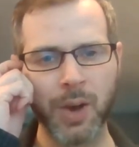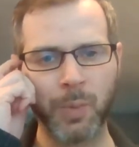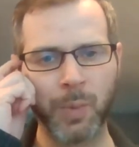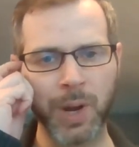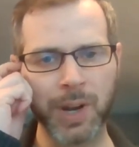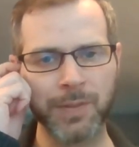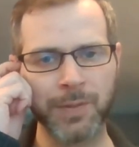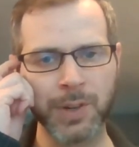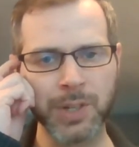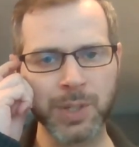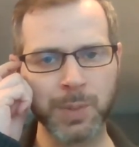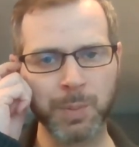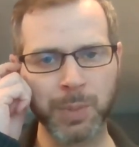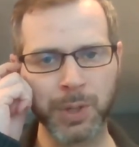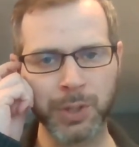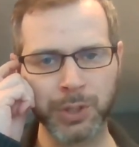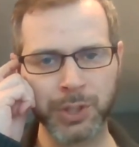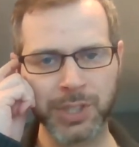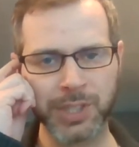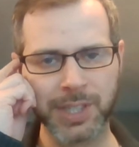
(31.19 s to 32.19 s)
when I first
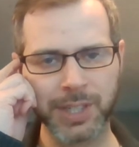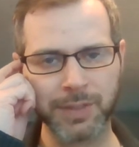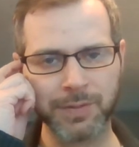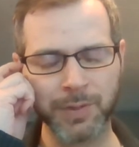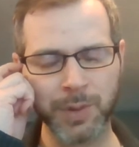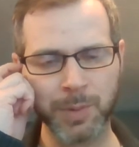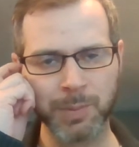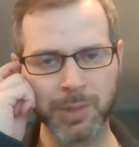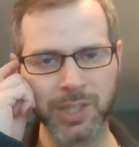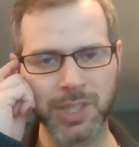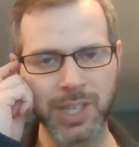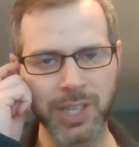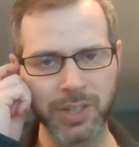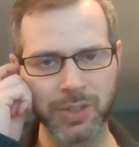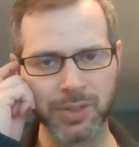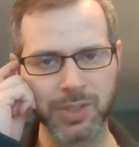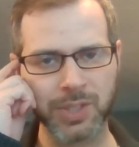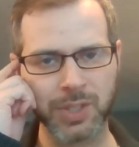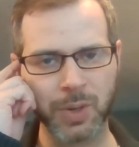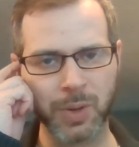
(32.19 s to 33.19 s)
purchased it from the
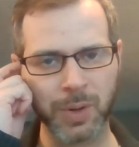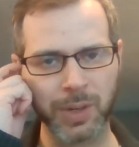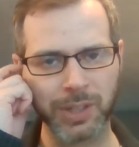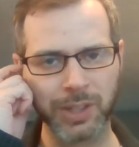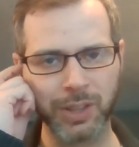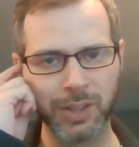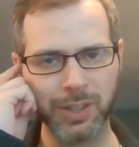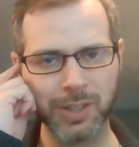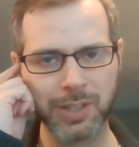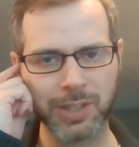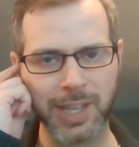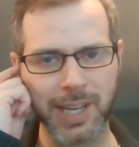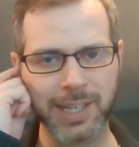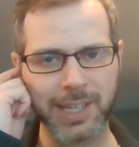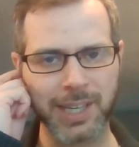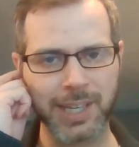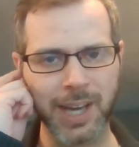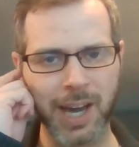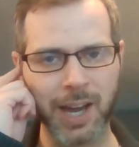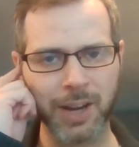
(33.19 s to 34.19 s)
Kindle store, it looked like
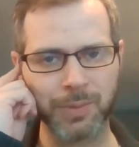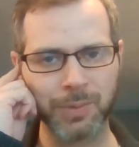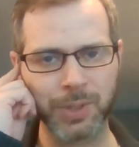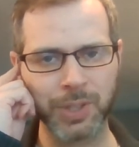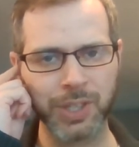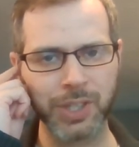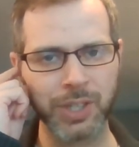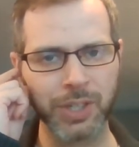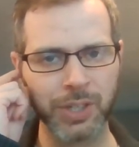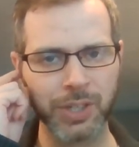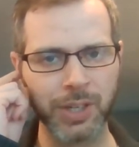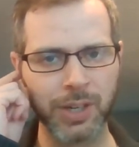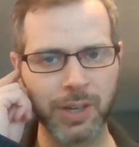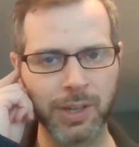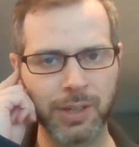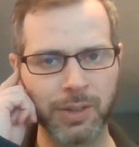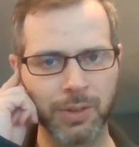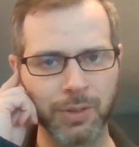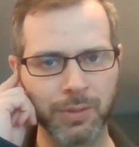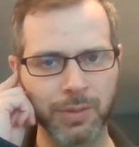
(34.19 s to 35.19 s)
it got really
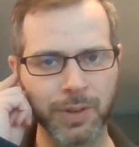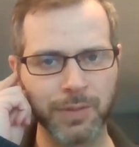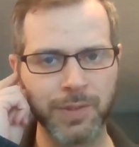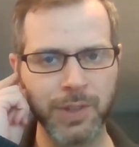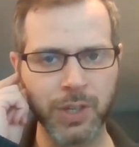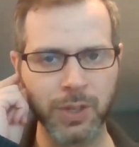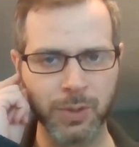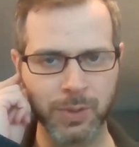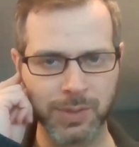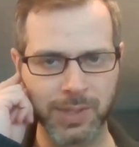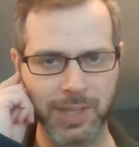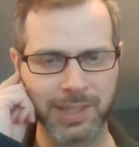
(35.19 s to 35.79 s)
good reviews.